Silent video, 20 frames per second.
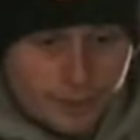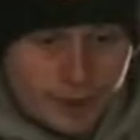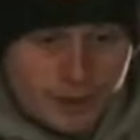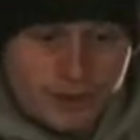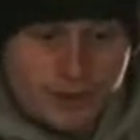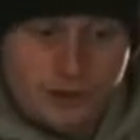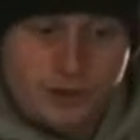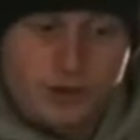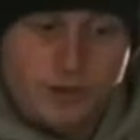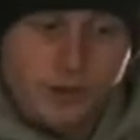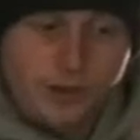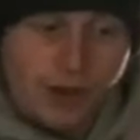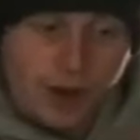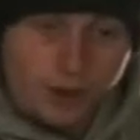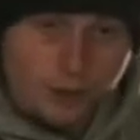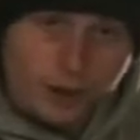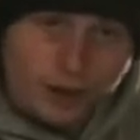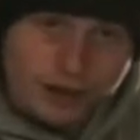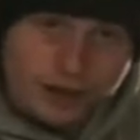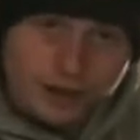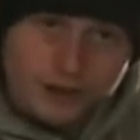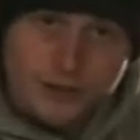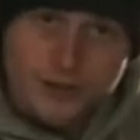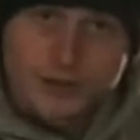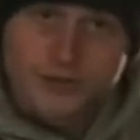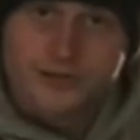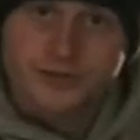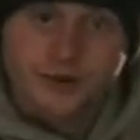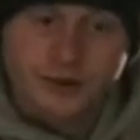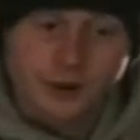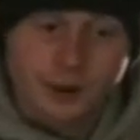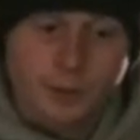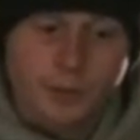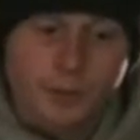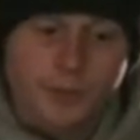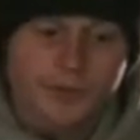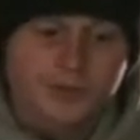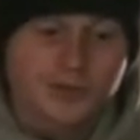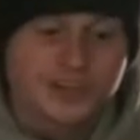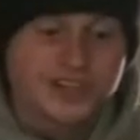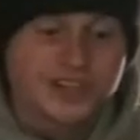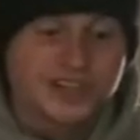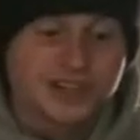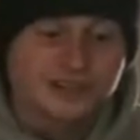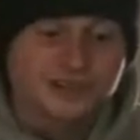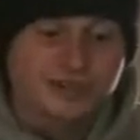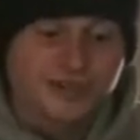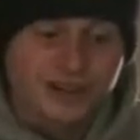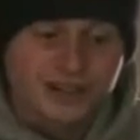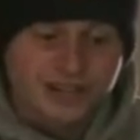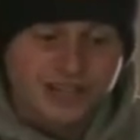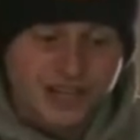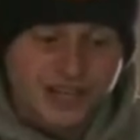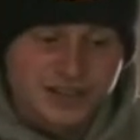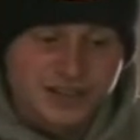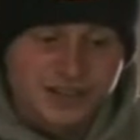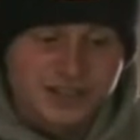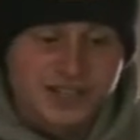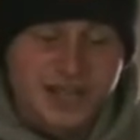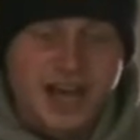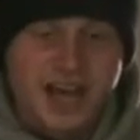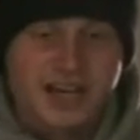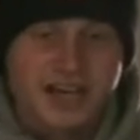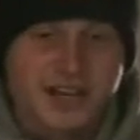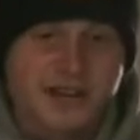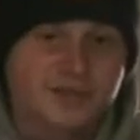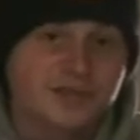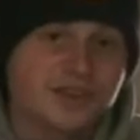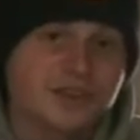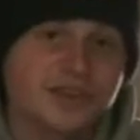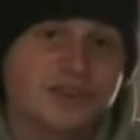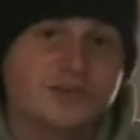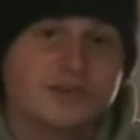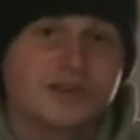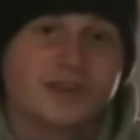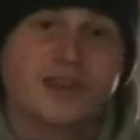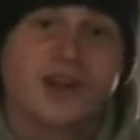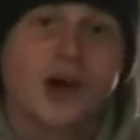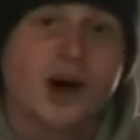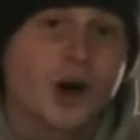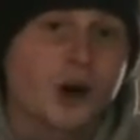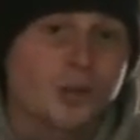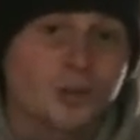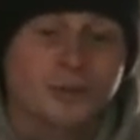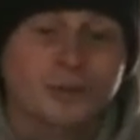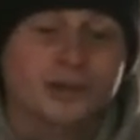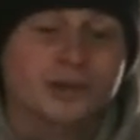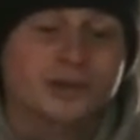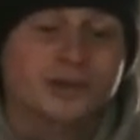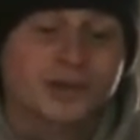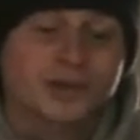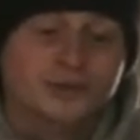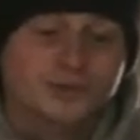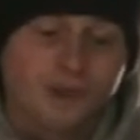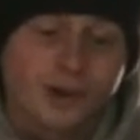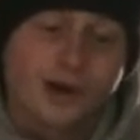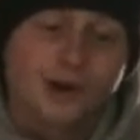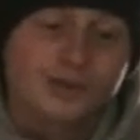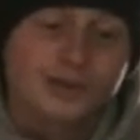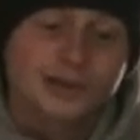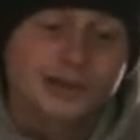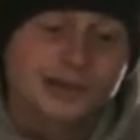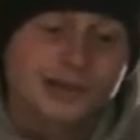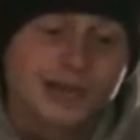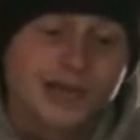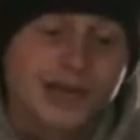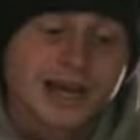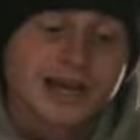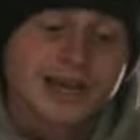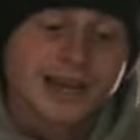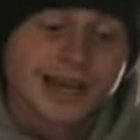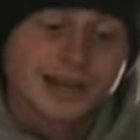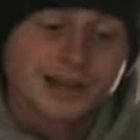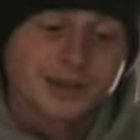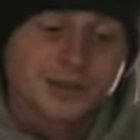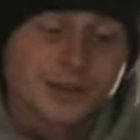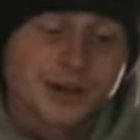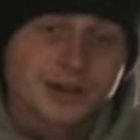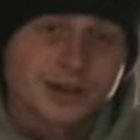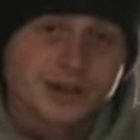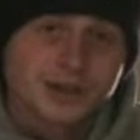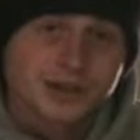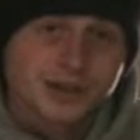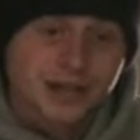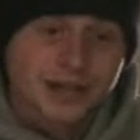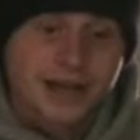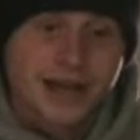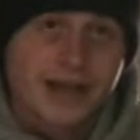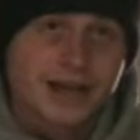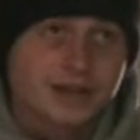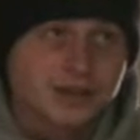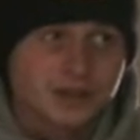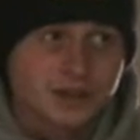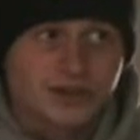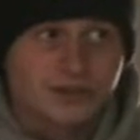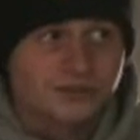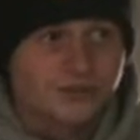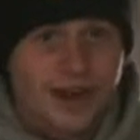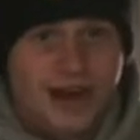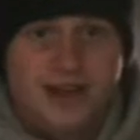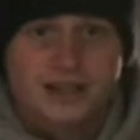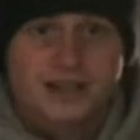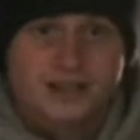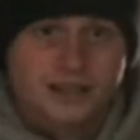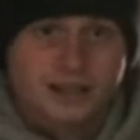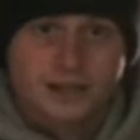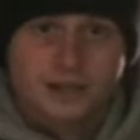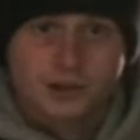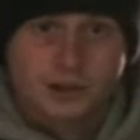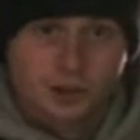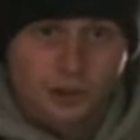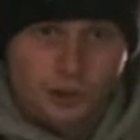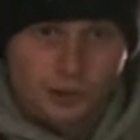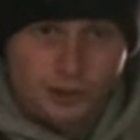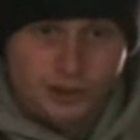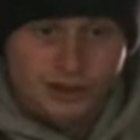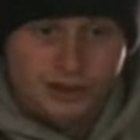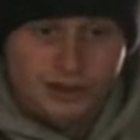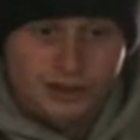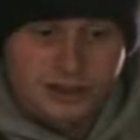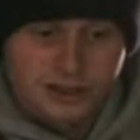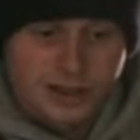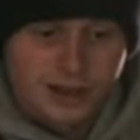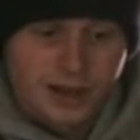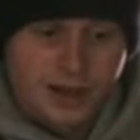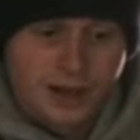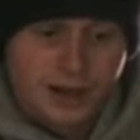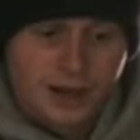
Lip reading: buses when already there's a veritable feeding frenzy at the sighting of even the humblest of marmots, not to mention the occasional fox, lynx, or grizzly.